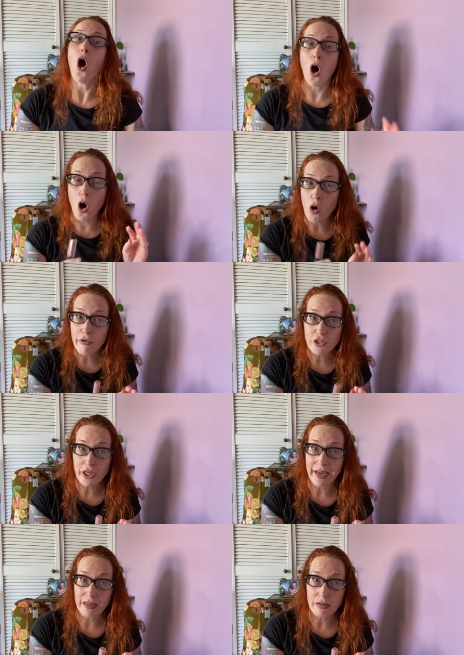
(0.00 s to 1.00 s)
or a
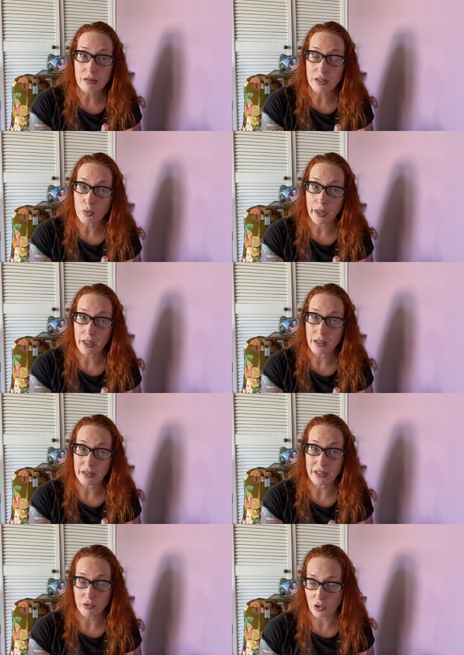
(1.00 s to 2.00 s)
child as well,
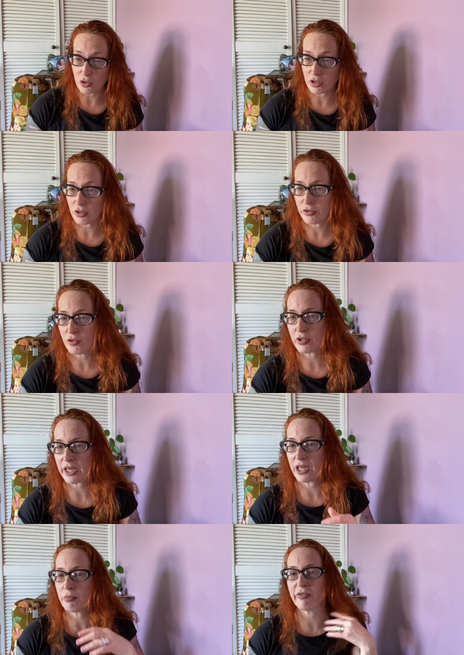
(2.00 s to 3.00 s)
it's also those
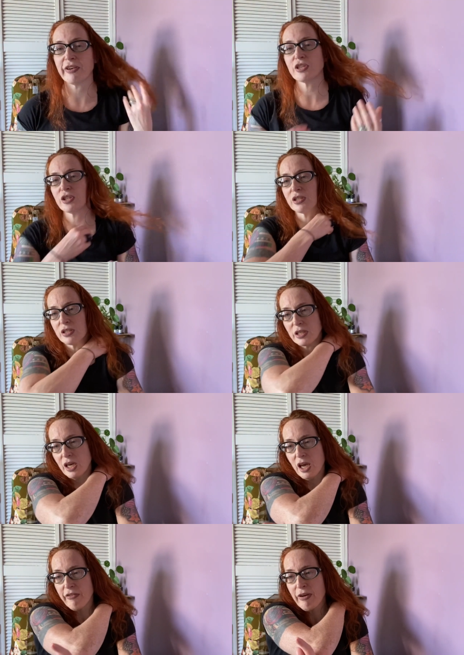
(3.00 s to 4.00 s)
kind of professions,
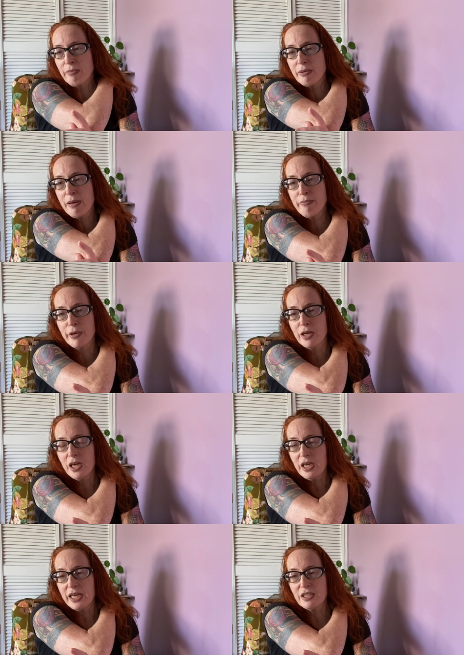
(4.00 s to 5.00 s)
a family member,
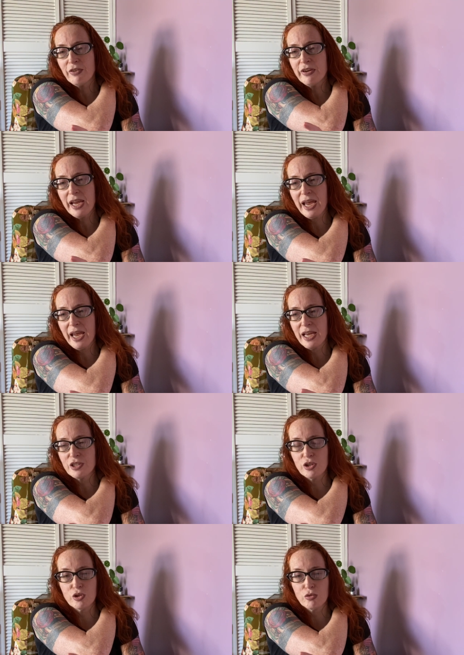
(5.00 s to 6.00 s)
it's very hard
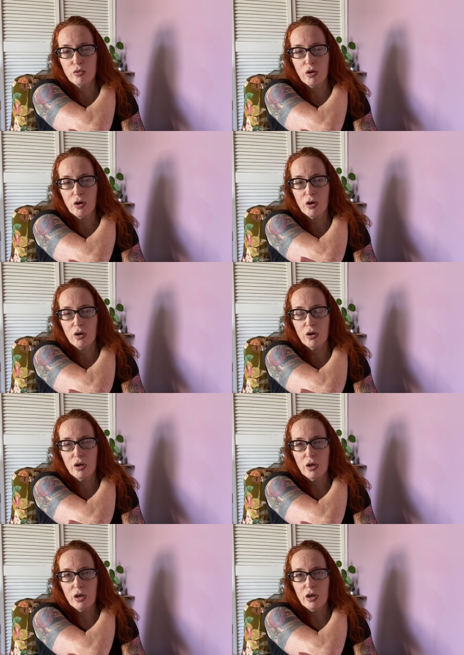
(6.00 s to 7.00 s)
to draw
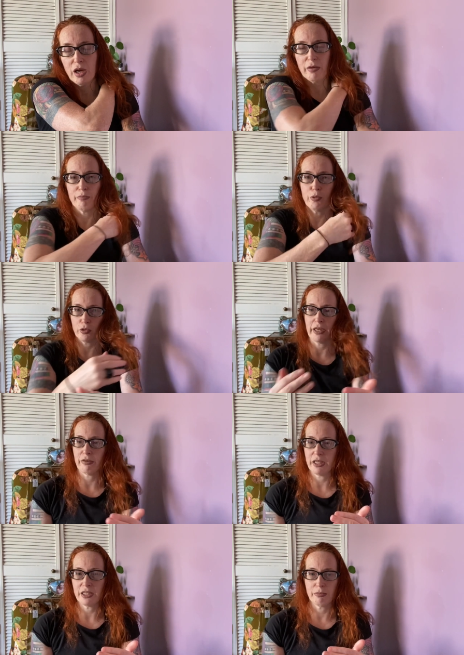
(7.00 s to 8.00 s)
and put down
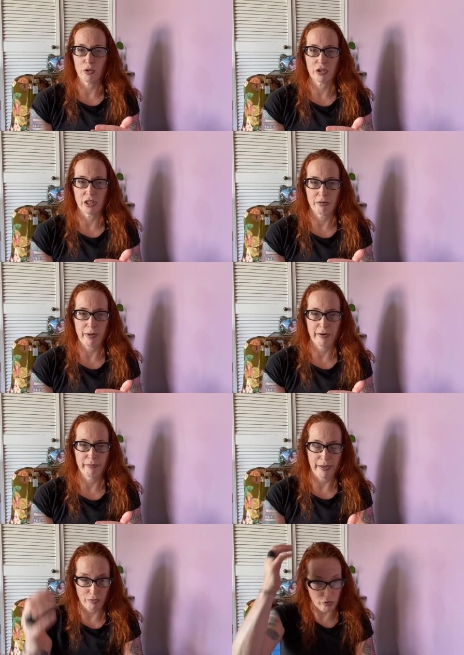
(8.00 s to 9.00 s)
these emotionally
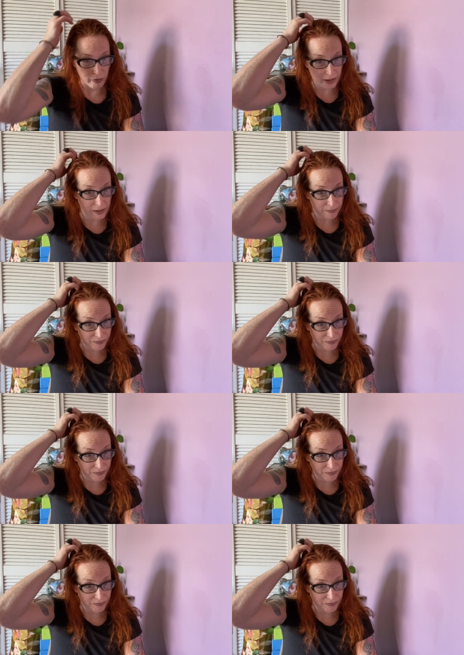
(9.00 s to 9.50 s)
boundaries.